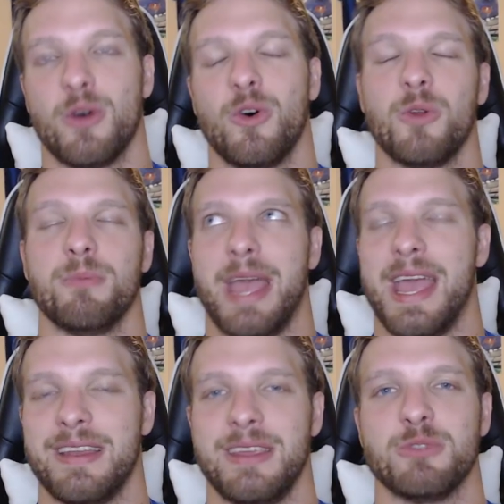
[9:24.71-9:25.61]
Hold,
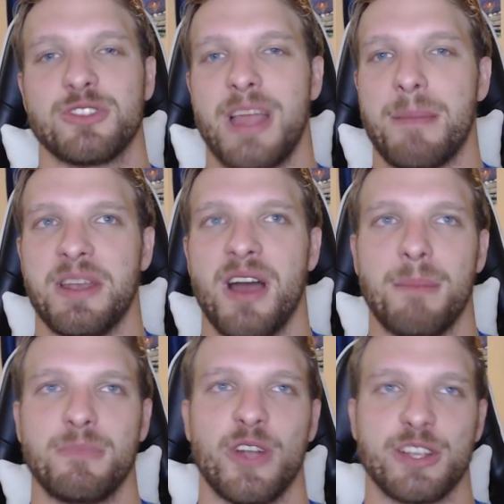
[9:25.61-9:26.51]
man, he was stepping
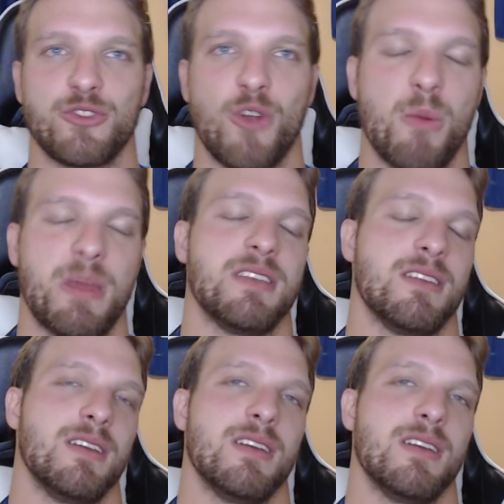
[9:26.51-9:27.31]
up. Greg Stroman,